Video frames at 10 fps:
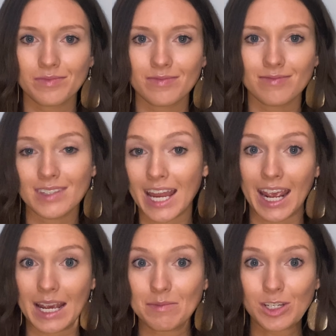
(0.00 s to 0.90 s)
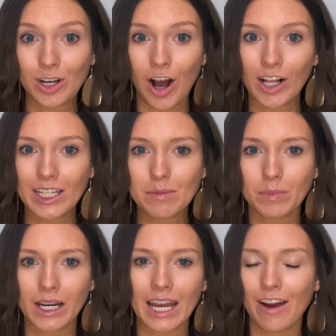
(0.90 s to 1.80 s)
name to call it,
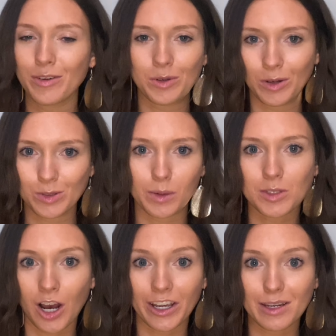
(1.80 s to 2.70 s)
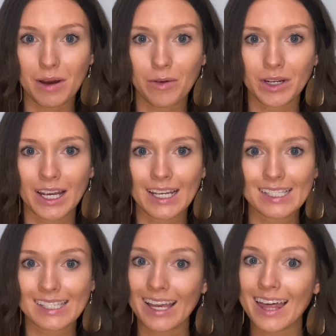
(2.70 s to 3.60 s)
but everyone knows what I'm talking about when I
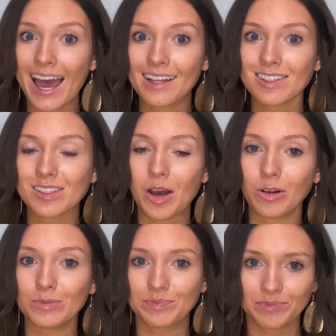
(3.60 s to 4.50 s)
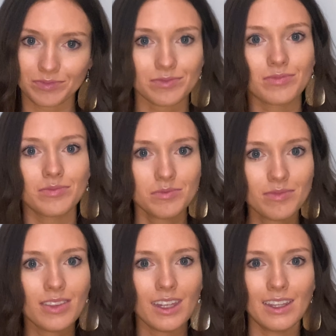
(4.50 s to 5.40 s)
say that, so
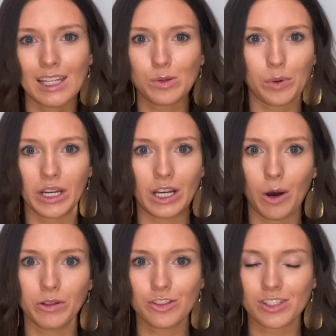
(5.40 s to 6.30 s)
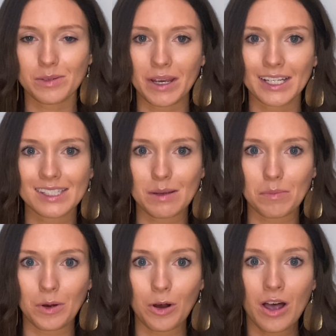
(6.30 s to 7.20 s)
that's what we're going to go with just to make it
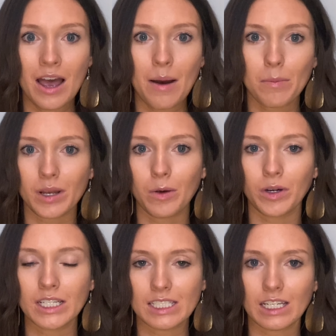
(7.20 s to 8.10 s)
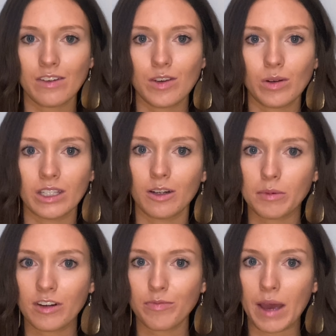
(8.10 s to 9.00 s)
simple. But I wanted to give you a little bit
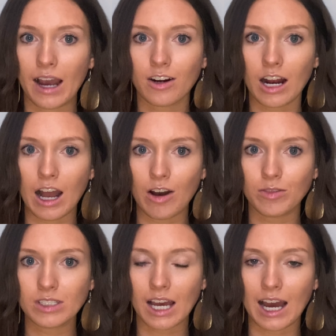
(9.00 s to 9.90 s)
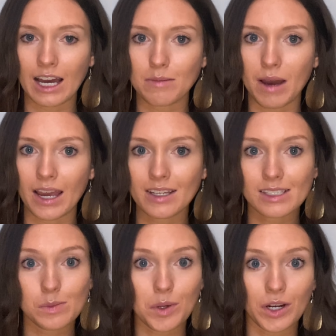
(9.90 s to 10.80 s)
of background on my
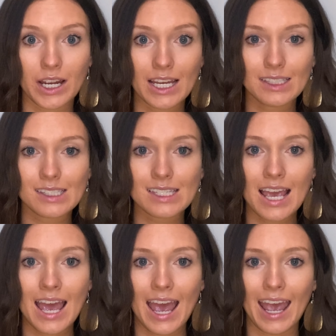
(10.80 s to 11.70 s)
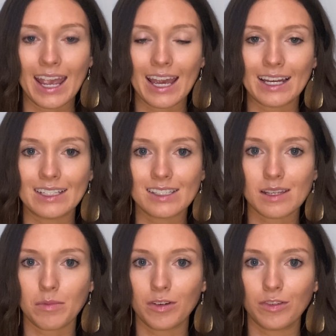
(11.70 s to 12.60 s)
experience and
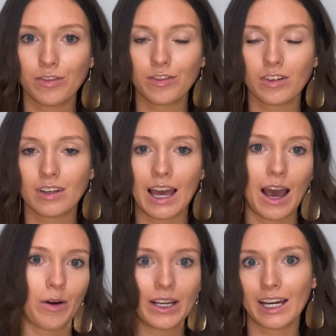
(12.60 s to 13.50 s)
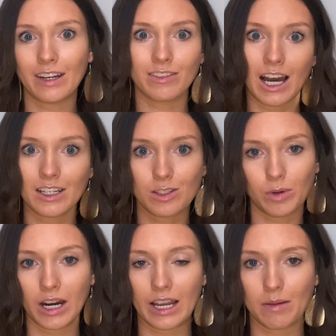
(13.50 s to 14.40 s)
some of how I kind of got to
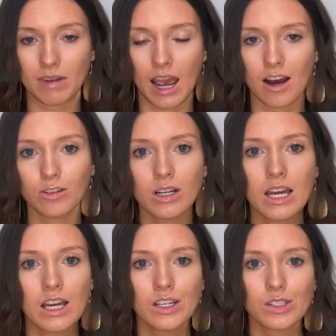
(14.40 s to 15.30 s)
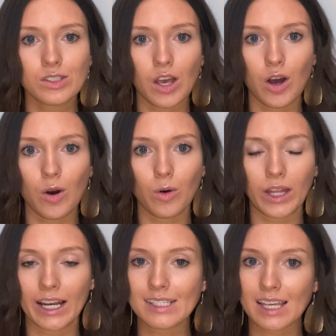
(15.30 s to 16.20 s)
where I am now. So
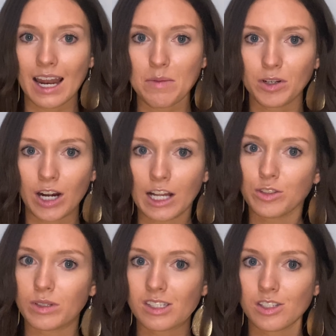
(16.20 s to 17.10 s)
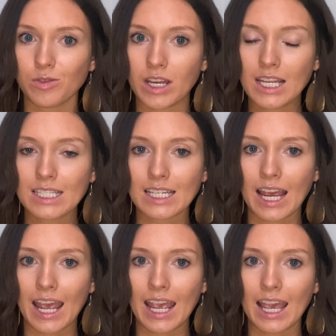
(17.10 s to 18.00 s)
like I said, I'm a graduate student,
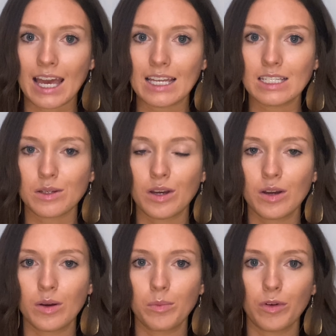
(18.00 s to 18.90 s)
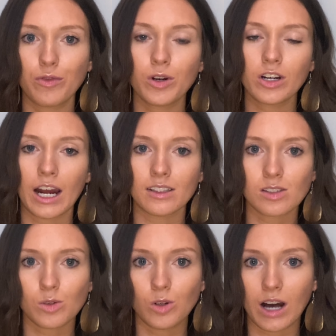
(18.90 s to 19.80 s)
and before grad
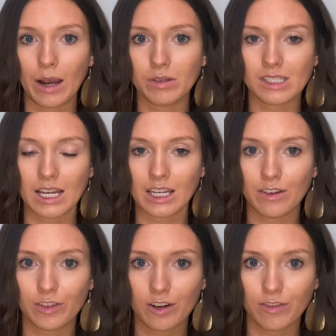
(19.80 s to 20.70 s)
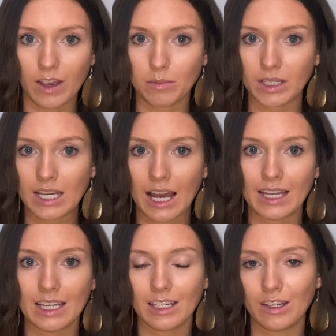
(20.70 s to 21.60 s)
school I was nannying for a family. I
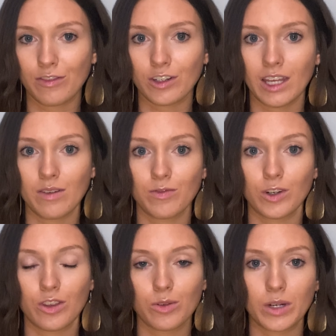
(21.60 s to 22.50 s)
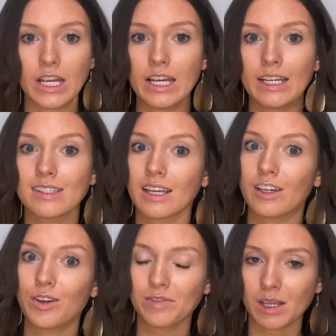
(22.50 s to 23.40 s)
nannied for them for 3
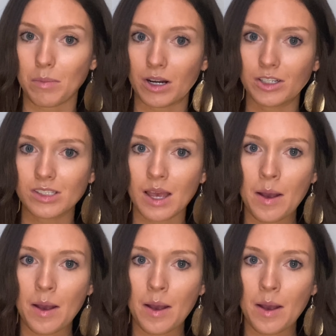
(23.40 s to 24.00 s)
consecutive summers,